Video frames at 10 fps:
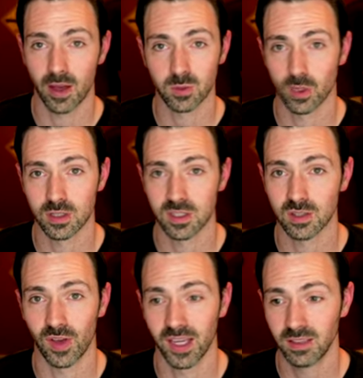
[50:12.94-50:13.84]
works just
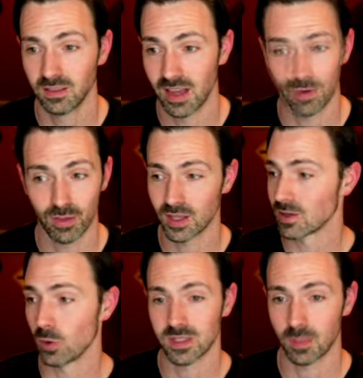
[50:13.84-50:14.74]
fine. Everything's
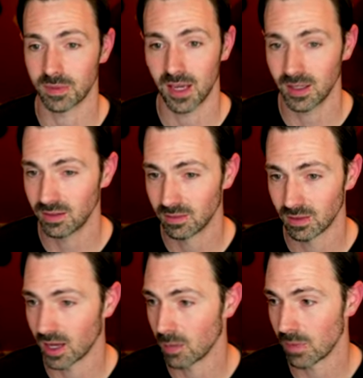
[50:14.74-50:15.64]
always updated. I
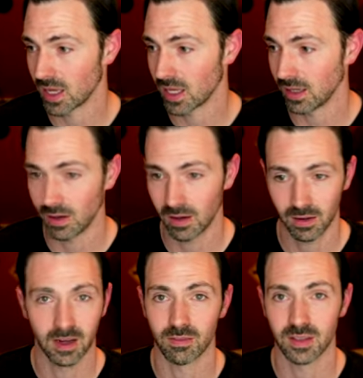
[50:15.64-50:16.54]
come back in here,
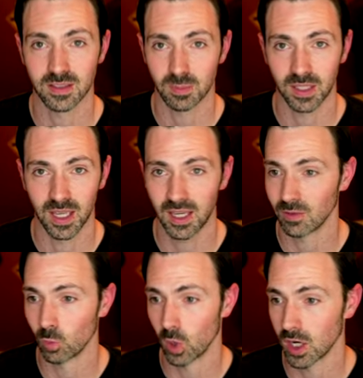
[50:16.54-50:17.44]
everything's up to date,
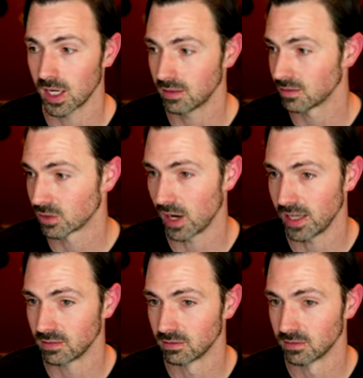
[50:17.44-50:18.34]
working, it's great.
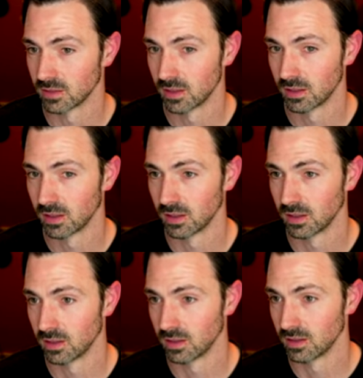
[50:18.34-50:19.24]

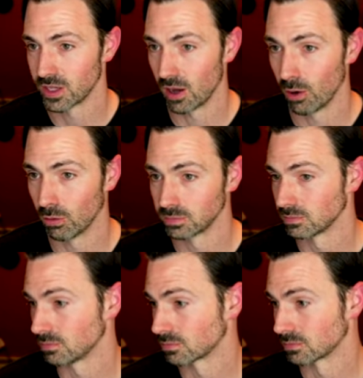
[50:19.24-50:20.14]
So
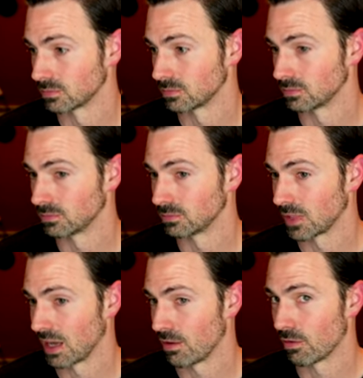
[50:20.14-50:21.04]

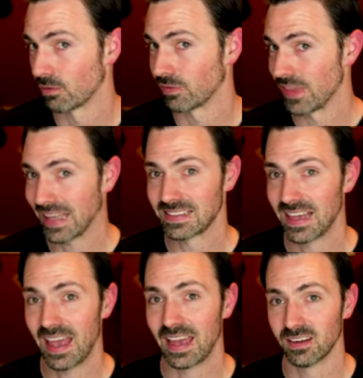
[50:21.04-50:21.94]
that
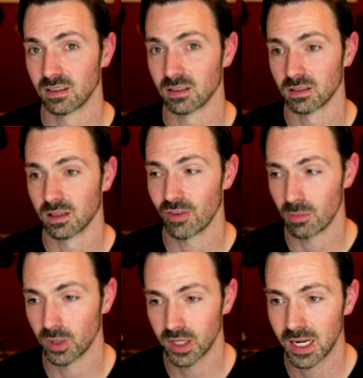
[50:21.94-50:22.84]
said, if I'm
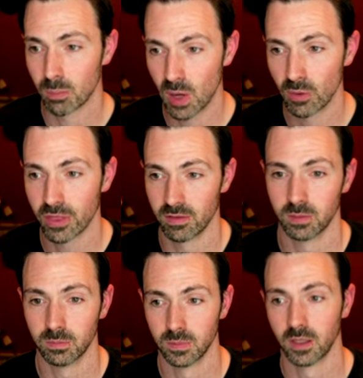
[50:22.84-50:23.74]
looking at both of
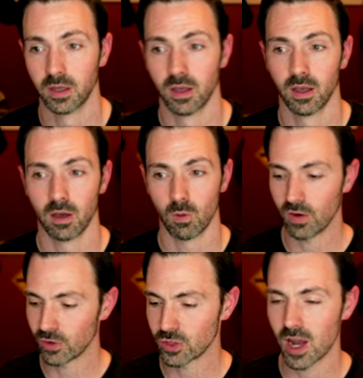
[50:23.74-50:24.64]
them, what if
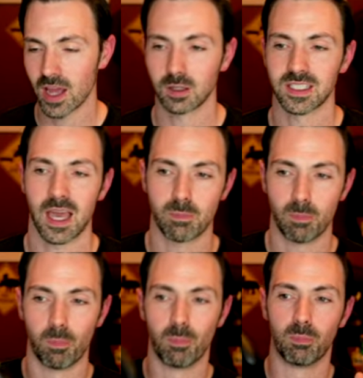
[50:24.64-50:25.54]
you're trying to decide
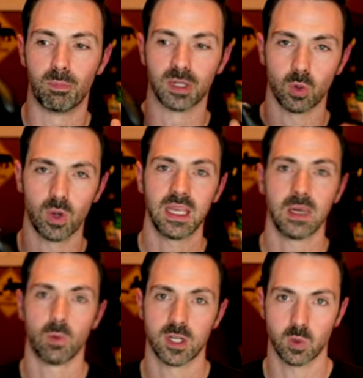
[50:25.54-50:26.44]
between
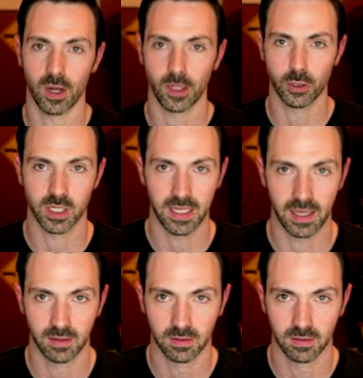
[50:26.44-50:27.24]
which one you should get?